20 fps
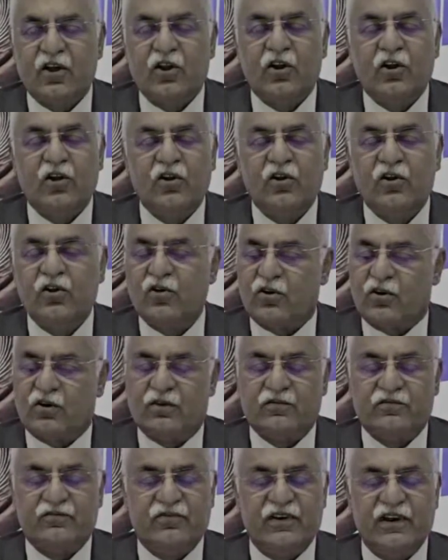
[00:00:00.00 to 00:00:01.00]
No,
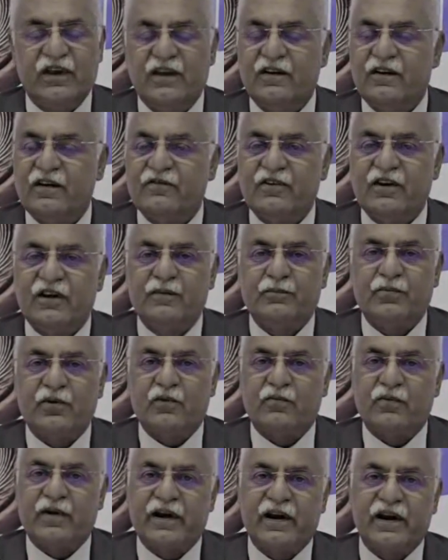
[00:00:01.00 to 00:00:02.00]
we will
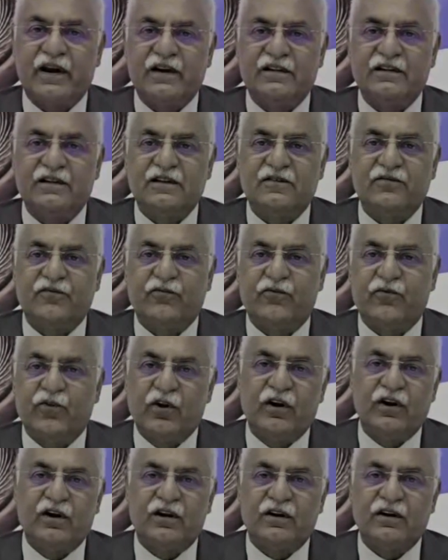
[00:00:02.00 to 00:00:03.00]
provide the full